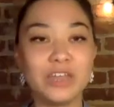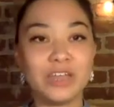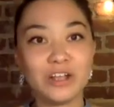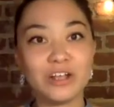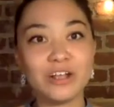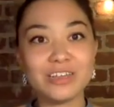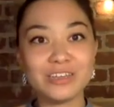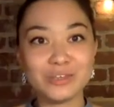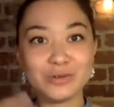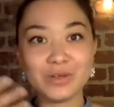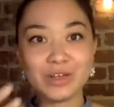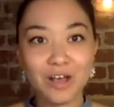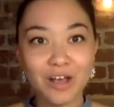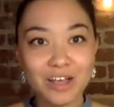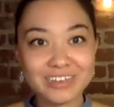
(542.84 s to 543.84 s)
her into a
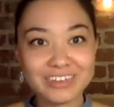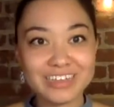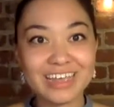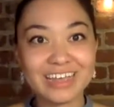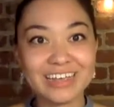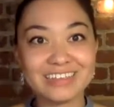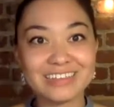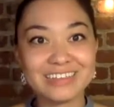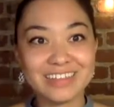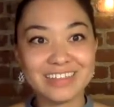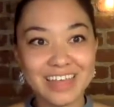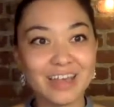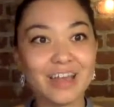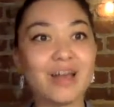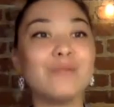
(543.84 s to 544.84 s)
context
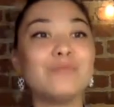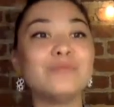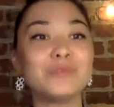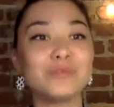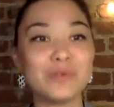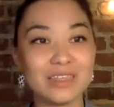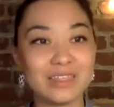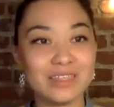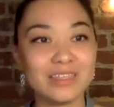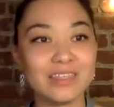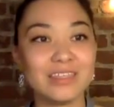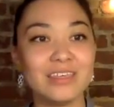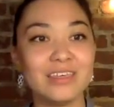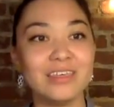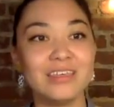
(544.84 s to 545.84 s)
that comes with
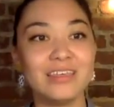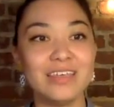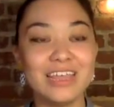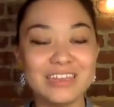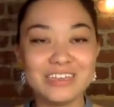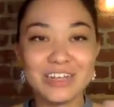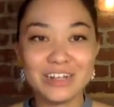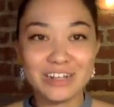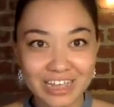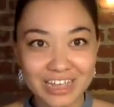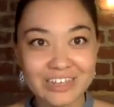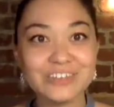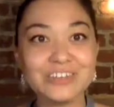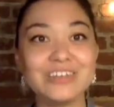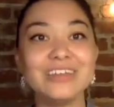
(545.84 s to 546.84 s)

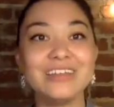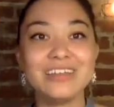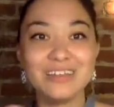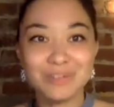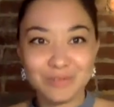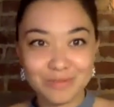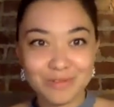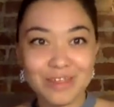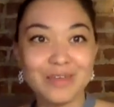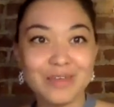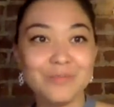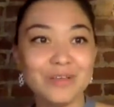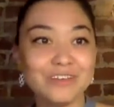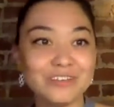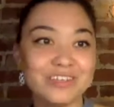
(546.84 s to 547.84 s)
interrogation and
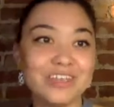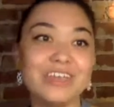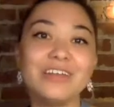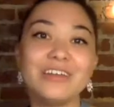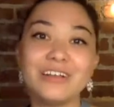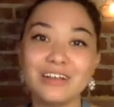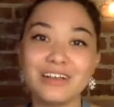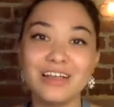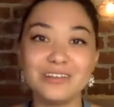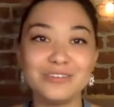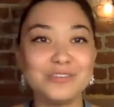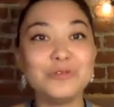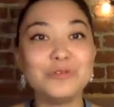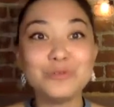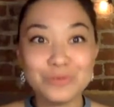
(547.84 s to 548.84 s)
much later
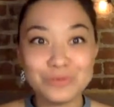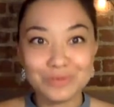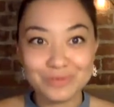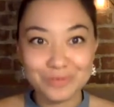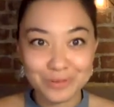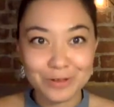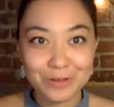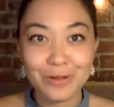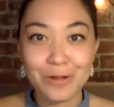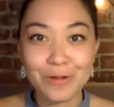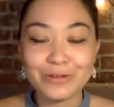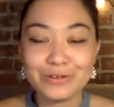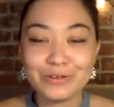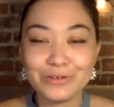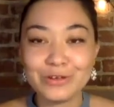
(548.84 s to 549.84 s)
as you grow
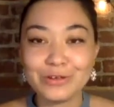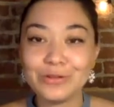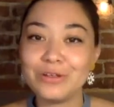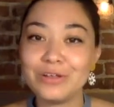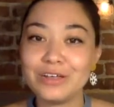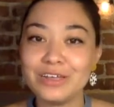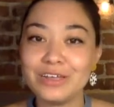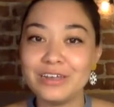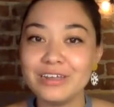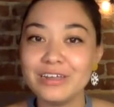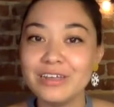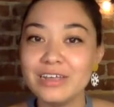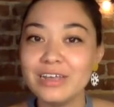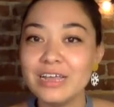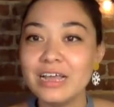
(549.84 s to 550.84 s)
into adulthood.
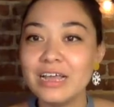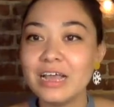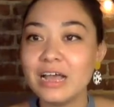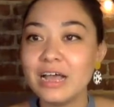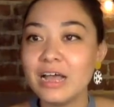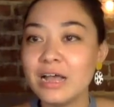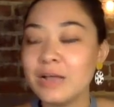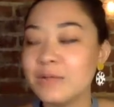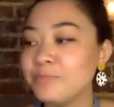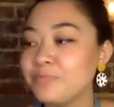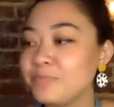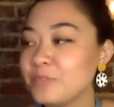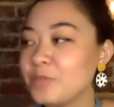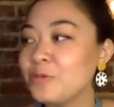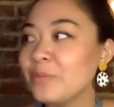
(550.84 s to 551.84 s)

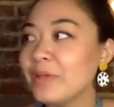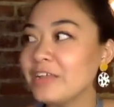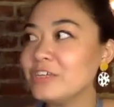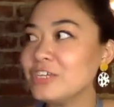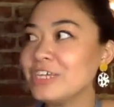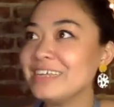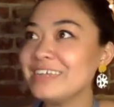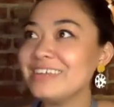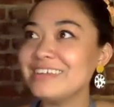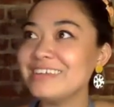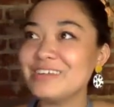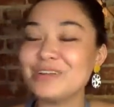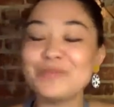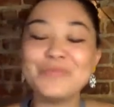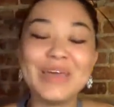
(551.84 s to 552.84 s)
You mentioned
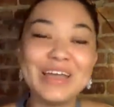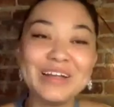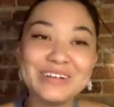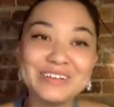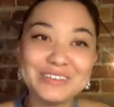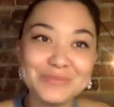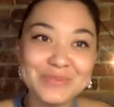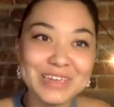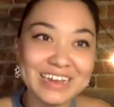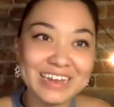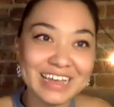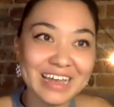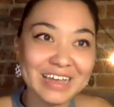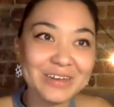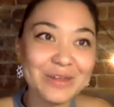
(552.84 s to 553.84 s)
your parents'
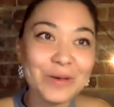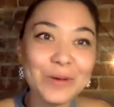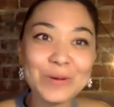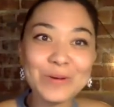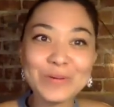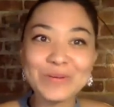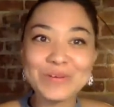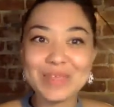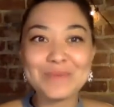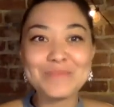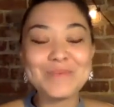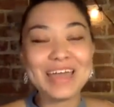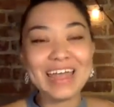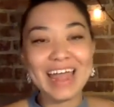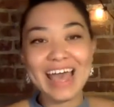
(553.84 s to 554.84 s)
meeting. I know they
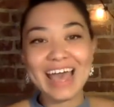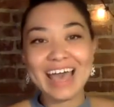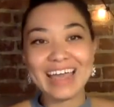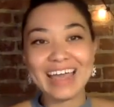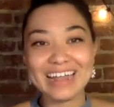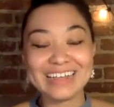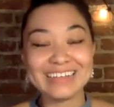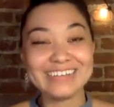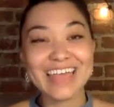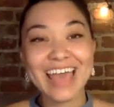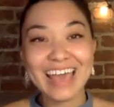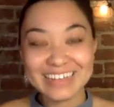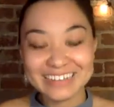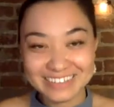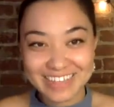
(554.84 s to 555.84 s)
met at a
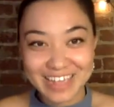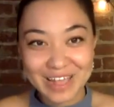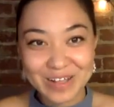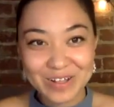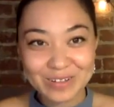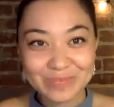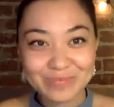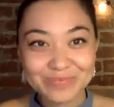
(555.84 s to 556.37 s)
tag sale.